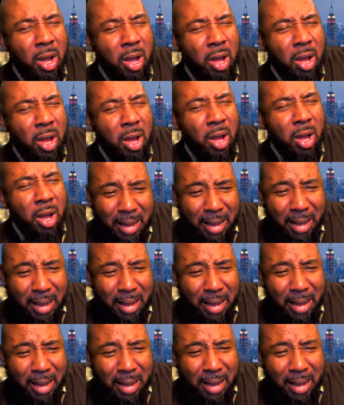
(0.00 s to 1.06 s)
Kamala
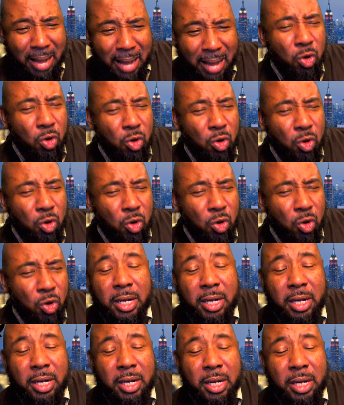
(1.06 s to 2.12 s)
Harris or Cory
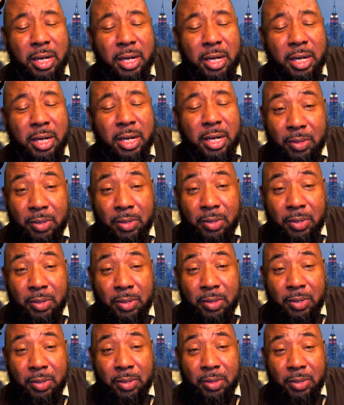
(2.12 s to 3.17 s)
Booker, none of that.
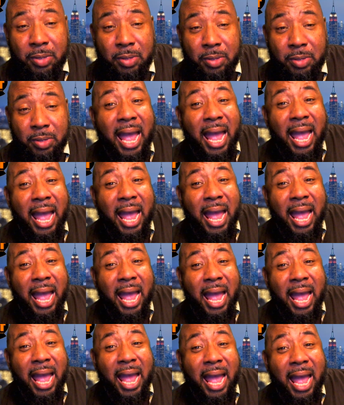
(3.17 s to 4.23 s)
Matter of fact, I ain't
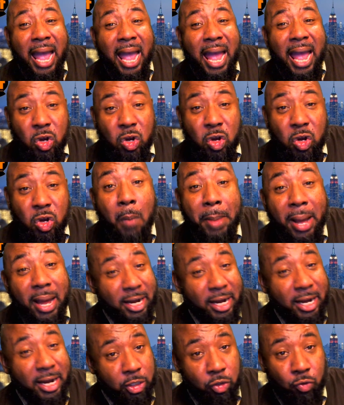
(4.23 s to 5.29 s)
trying to hear nobody
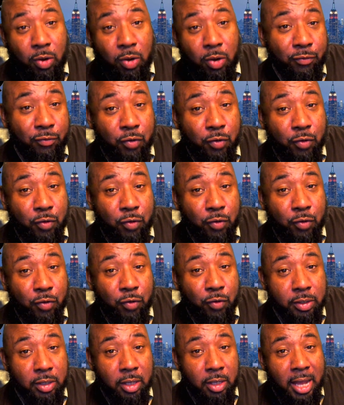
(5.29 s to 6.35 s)
that's running for
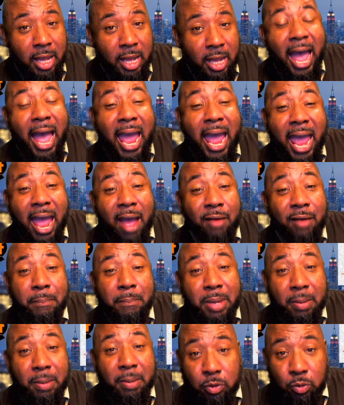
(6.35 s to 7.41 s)
office. I have a
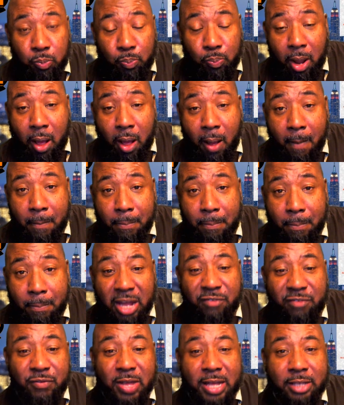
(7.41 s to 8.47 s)
People's
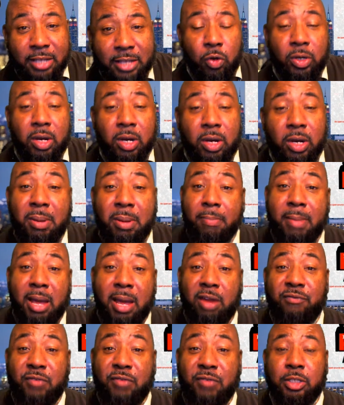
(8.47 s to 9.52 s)
Manifesto, and the People
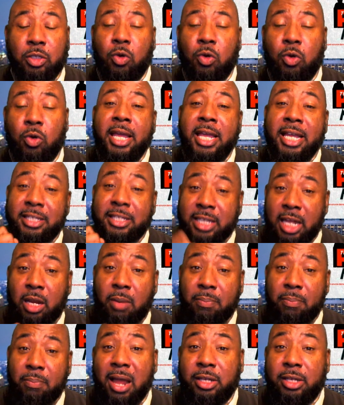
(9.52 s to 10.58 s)
Manifesto is
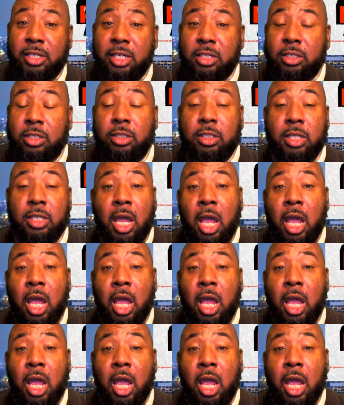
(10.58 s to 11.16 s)
telling politicians, say,